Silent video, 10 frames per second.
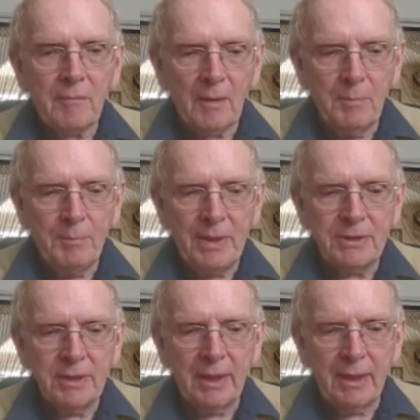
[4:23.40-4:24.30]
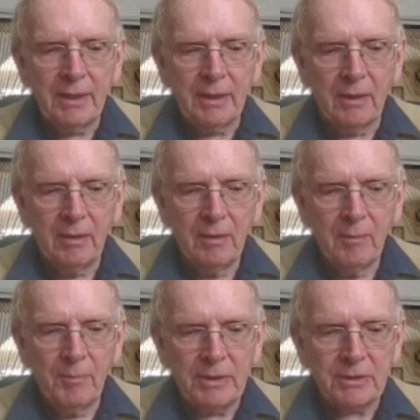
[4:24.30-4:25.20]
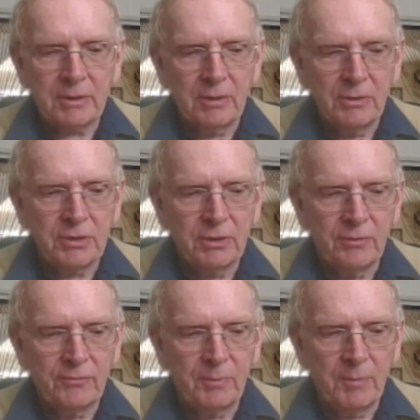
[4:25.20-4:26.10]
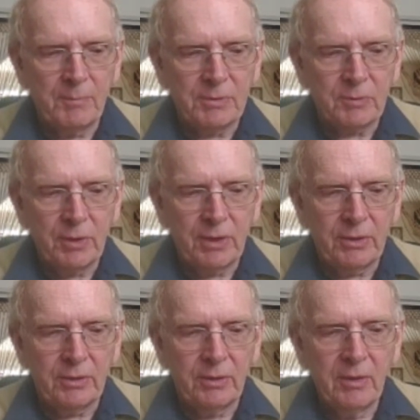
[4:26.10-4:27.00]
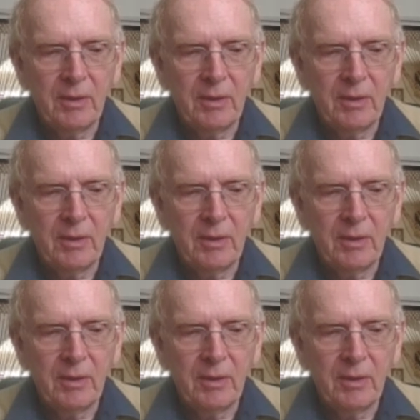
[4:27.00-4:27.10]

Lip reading: a passing hiker passed close enough to be persuaded